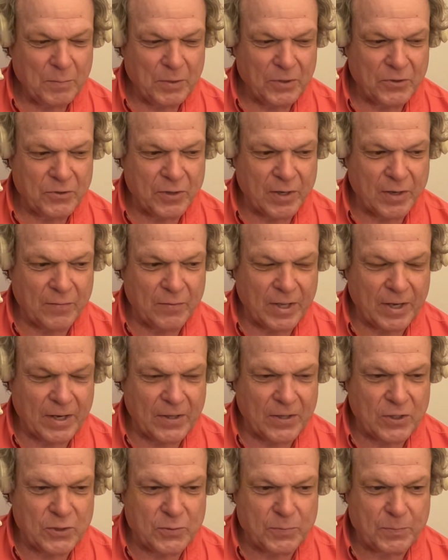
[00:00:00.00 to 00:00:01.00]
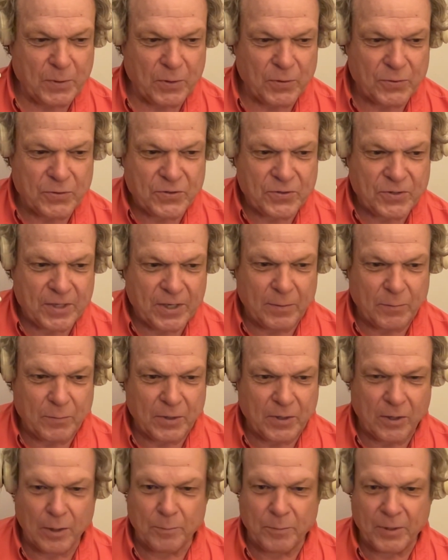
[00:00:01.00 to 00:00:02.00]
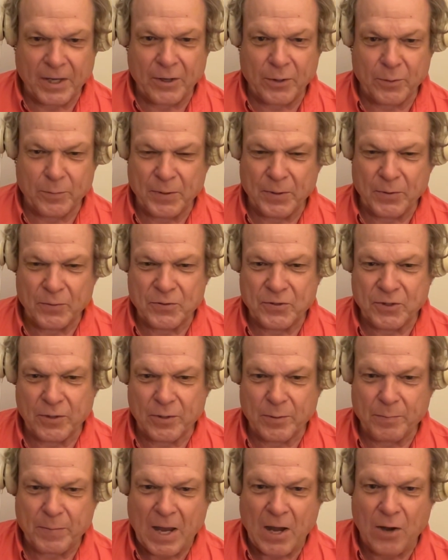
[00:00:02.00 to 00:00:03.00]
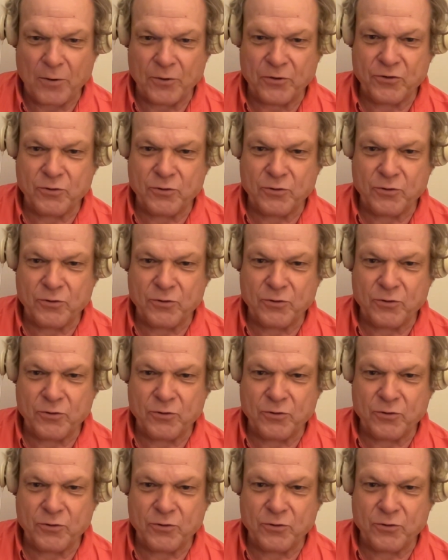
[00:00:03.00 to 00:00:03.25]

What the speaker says: But you have a lot of these boats that we call them ladle boats. The bow